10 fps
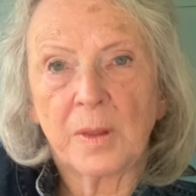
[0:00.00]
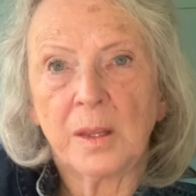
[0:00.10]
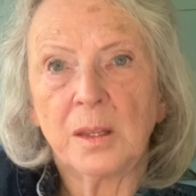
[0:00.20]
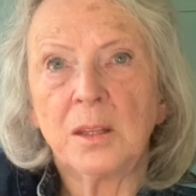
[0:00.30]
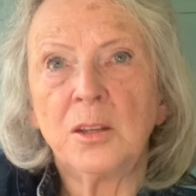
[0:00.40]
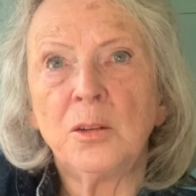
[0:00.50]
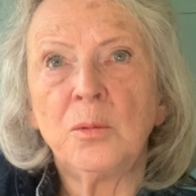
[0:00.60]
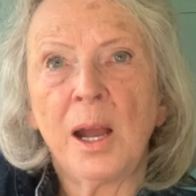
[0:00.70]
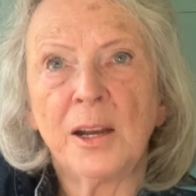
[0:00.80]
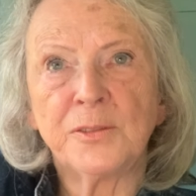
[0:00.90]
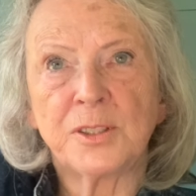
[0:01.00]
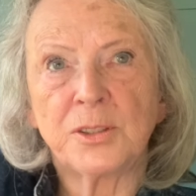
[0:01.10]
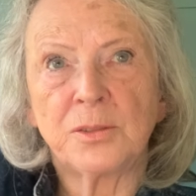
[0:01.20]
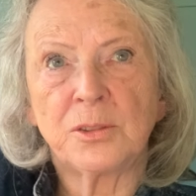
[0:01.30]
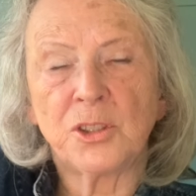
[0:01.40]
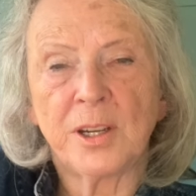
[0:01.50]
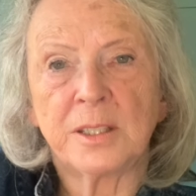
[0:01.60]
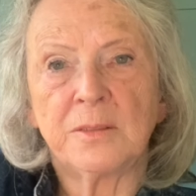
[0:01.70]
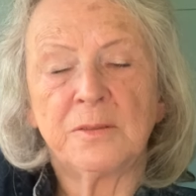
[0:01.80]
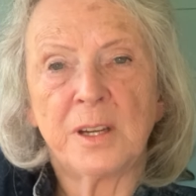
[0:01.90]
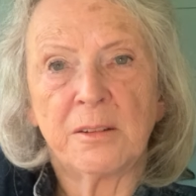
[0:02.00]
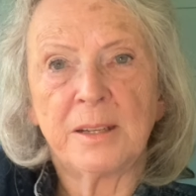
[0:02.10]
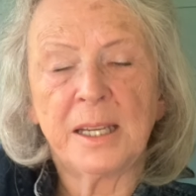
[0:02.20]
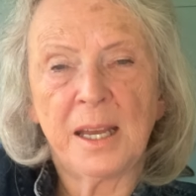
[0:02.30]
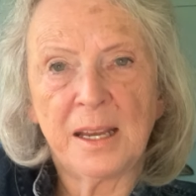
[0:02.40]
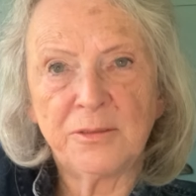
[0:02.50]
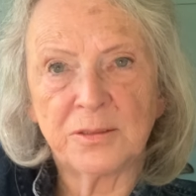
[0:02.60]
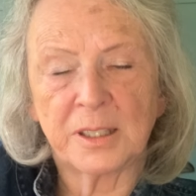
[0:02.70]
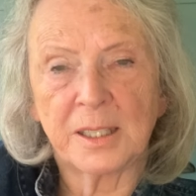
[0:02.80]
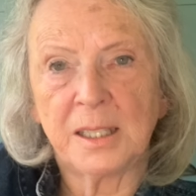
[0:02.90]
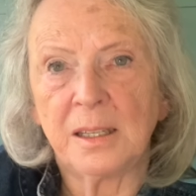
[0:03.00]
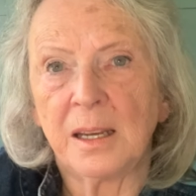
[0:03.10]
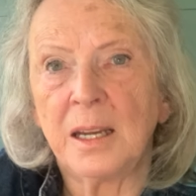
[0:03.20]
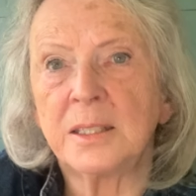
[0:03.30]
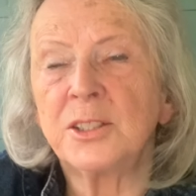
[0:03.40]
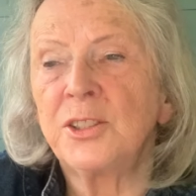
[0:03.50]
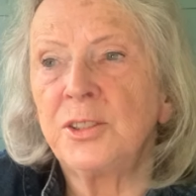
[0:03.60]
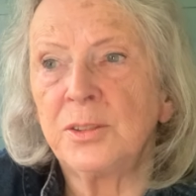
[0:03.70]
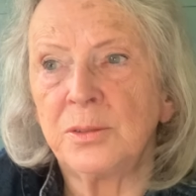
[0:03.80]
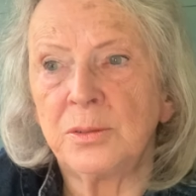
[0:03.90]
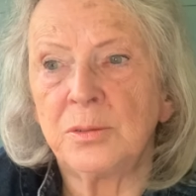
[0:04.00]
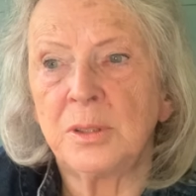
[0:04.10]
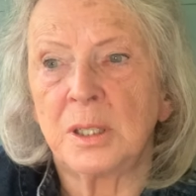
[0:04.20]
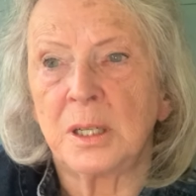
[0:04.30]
You have to tread very carefully and you